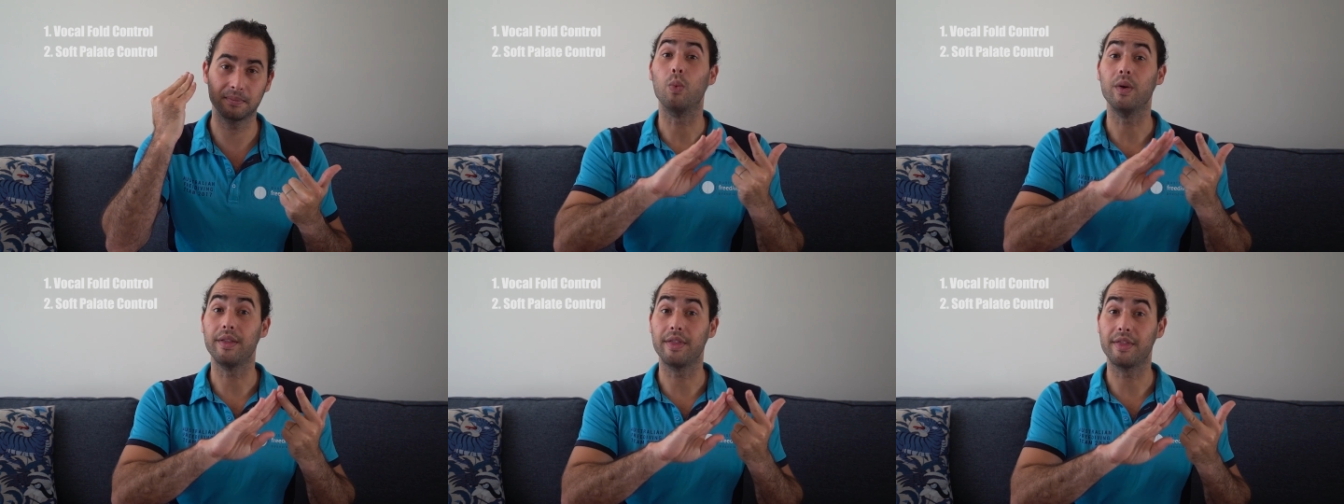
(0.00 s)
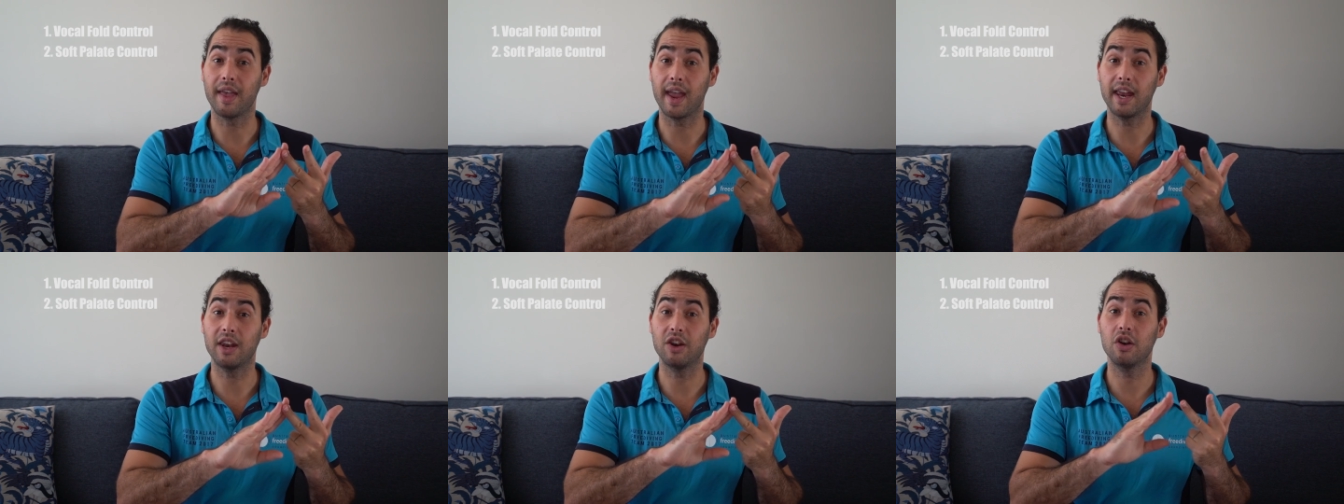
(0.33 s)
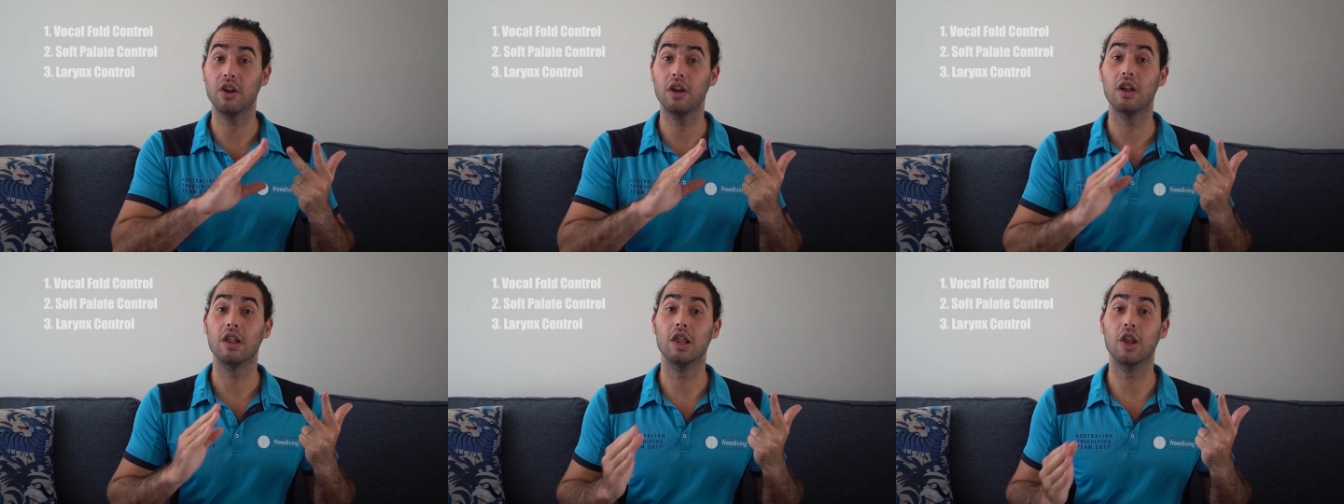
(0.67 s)
We
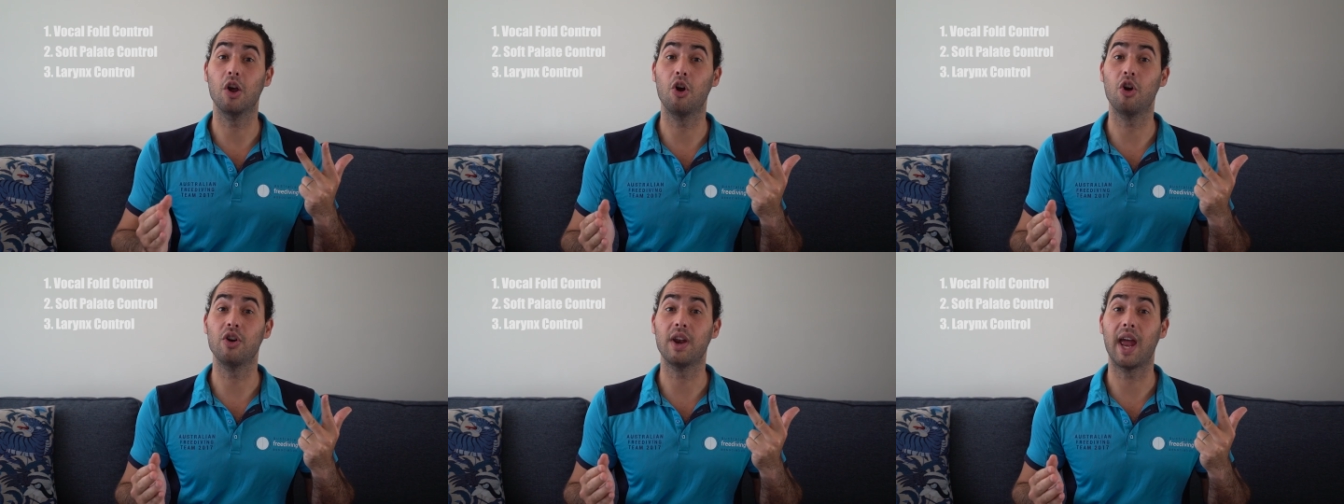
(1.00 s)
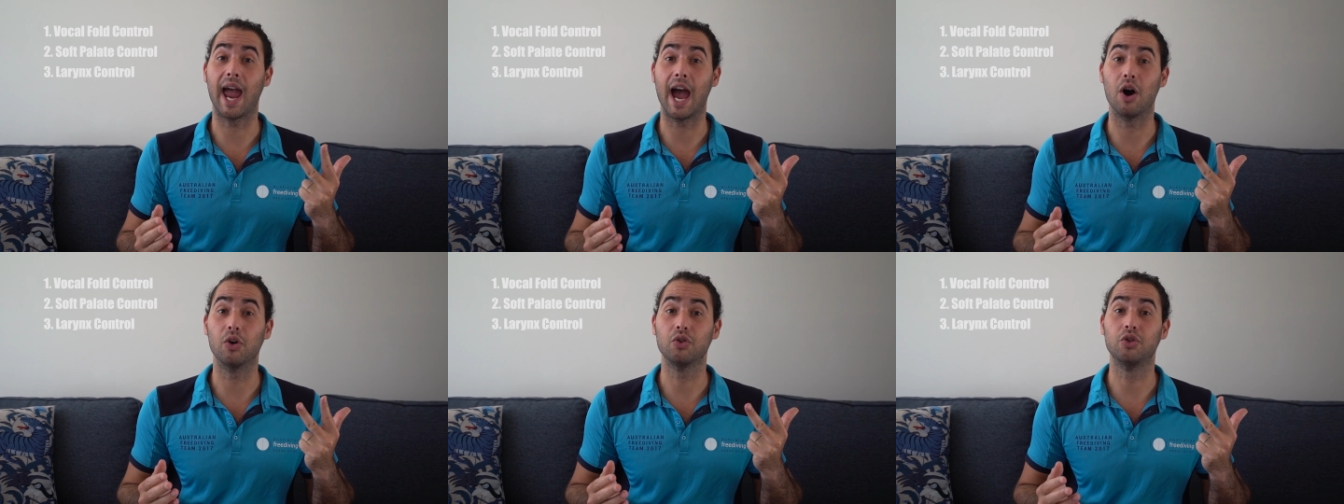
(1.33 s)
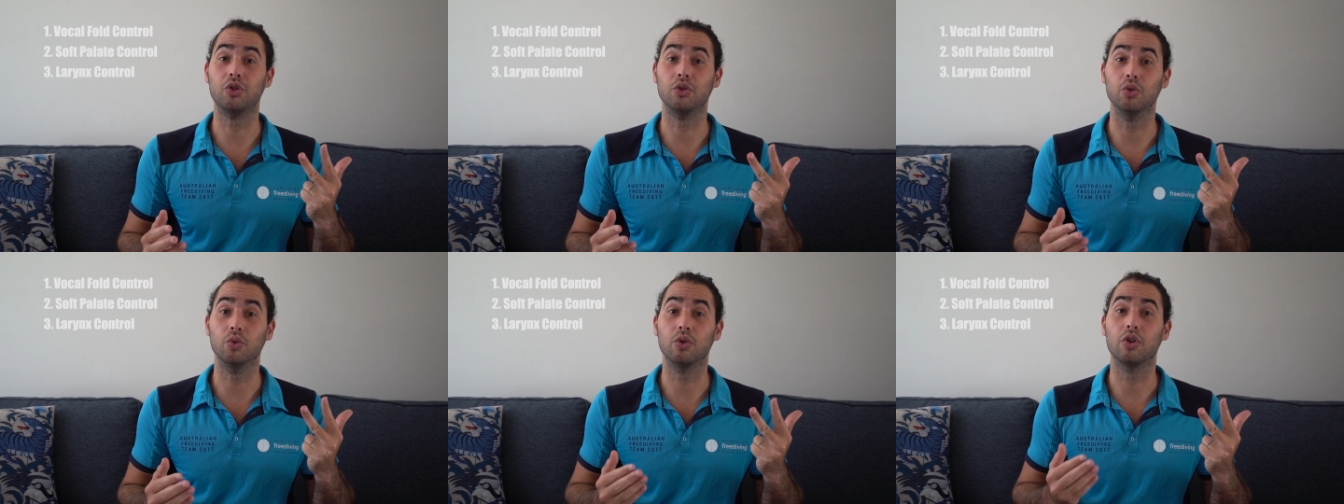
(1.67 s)
then learn how
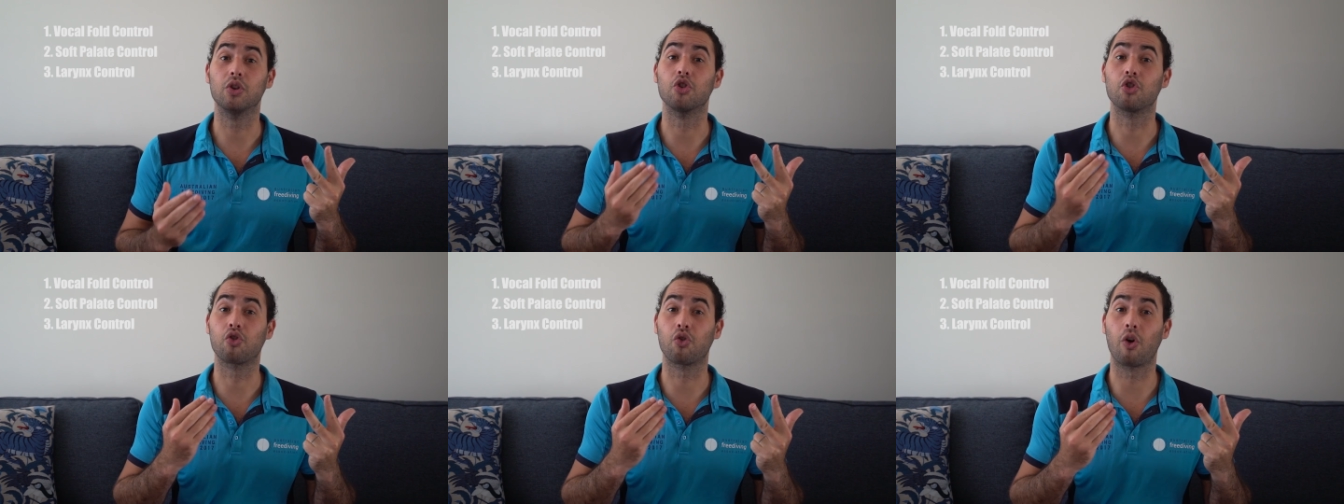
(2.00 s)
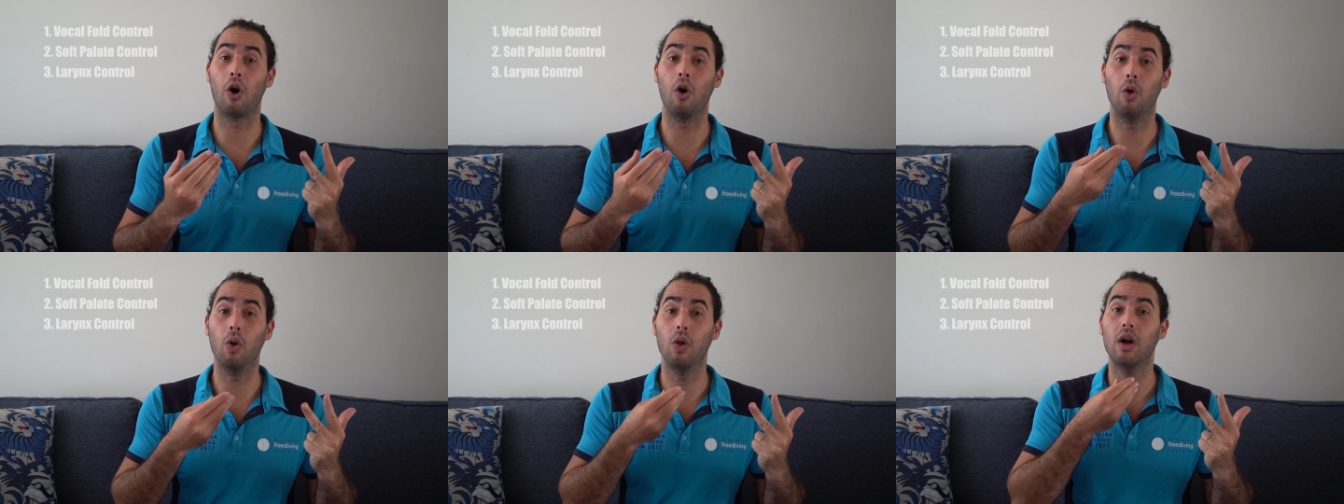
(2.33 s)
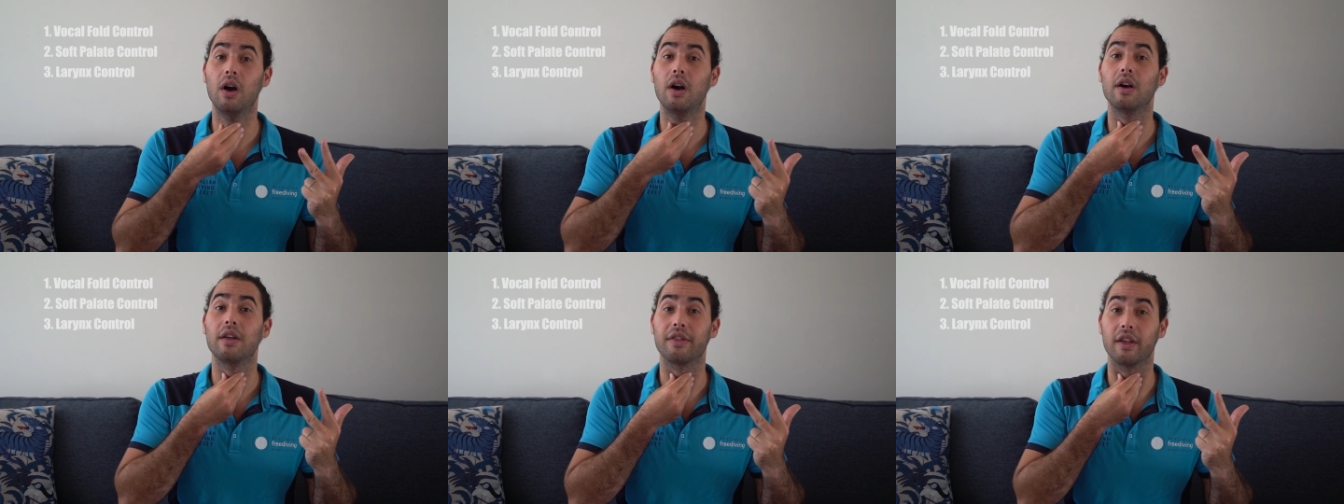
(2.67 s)
to
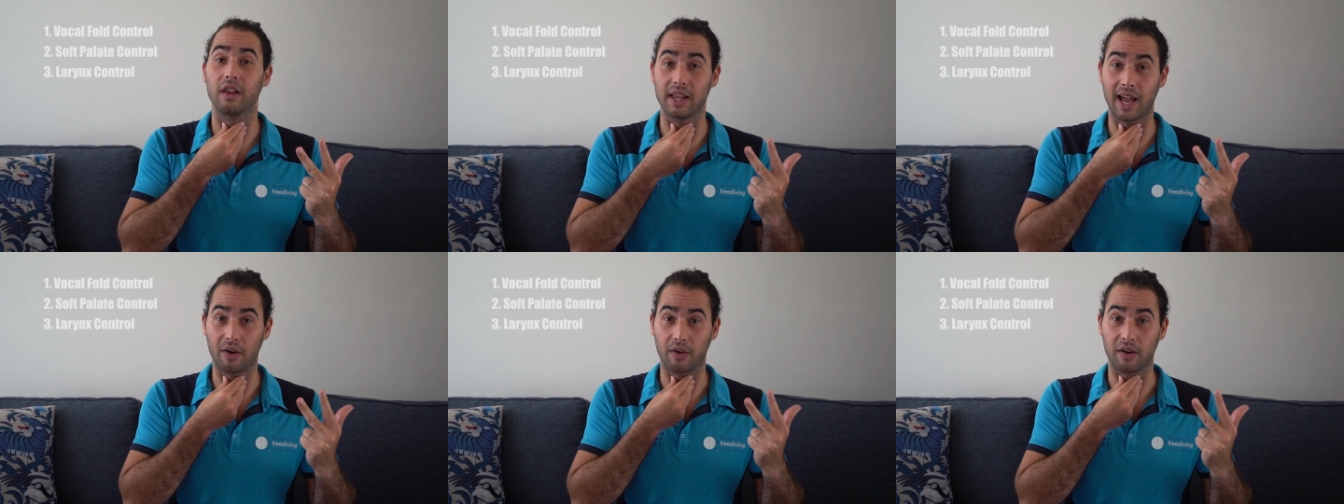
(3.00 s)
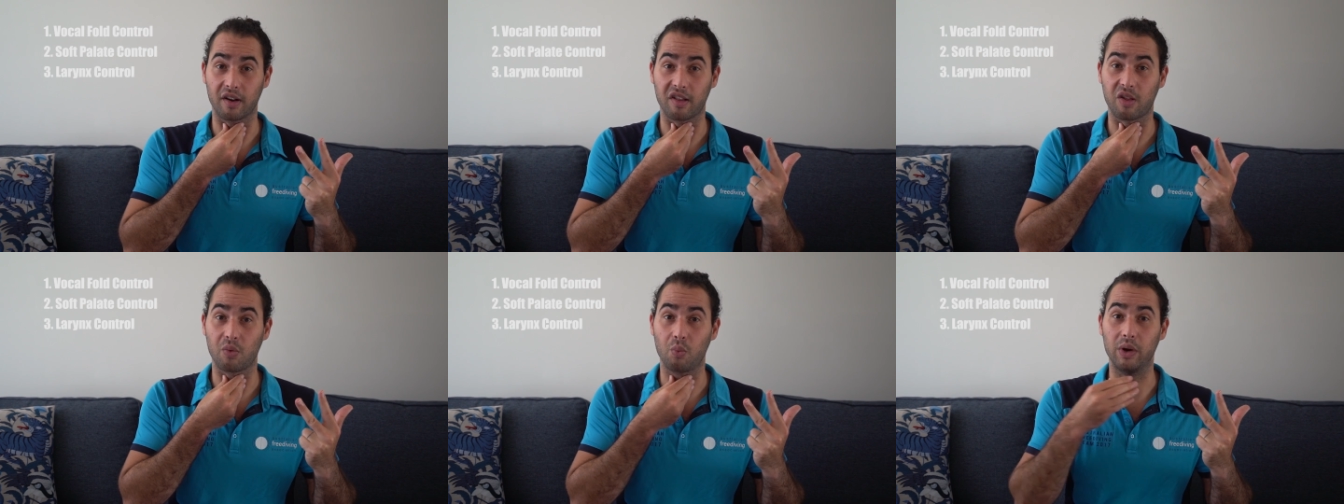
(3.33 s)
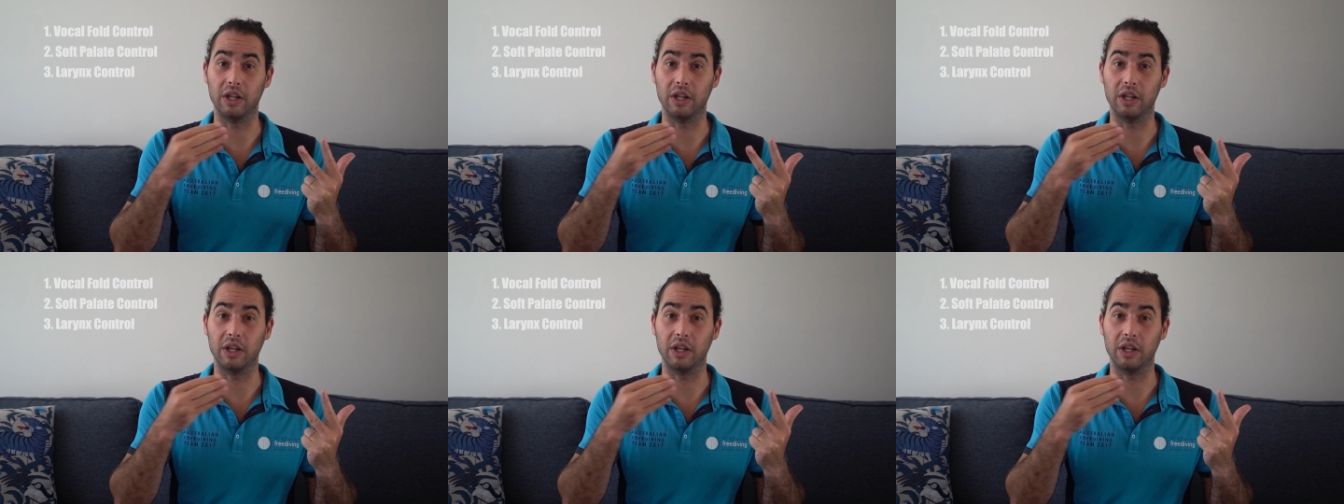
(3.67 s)
control the larynx.